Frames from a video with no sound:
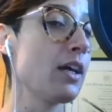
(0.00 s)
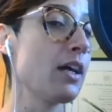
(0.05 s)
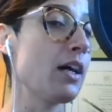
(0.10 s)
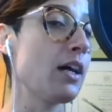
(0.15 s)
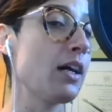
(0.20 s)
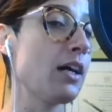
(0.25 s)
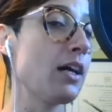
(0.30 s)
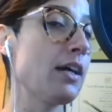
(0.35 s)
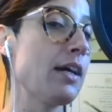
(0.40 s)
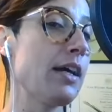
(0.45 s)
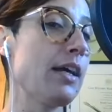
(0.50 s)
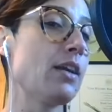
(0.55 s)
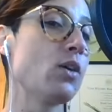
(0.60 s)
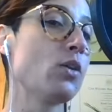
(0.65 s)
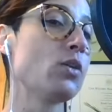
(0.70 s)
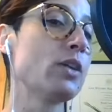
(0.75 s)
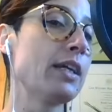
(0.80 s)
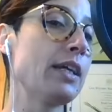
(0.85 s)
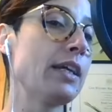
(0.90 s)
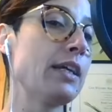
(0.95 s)
uh, and
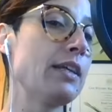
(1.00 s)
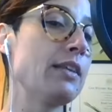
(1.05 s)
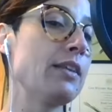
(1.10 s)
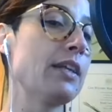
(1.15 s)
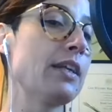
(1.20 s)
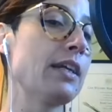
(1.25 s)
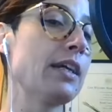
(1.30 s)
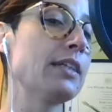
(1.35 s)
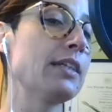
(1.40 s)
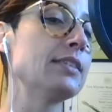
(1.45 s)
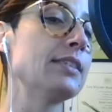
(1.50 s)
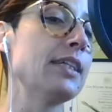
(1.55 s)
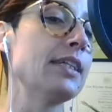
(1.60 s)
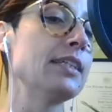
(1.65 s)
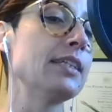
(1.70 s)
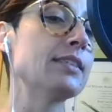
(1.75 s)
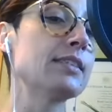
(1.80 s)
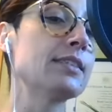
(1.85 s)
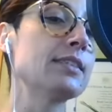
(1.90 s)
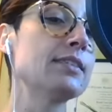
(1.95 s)
only in the united
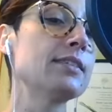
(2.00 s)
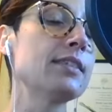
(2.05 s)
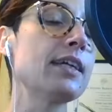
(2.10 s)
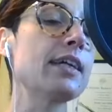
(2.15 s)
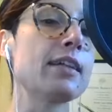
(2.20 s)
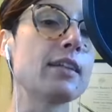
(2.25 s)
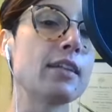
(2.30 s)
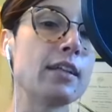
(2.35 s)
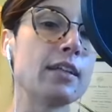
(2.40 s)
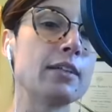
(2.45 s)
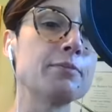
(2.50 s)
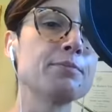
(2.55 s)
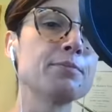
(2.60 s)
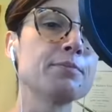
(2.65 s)
states secondly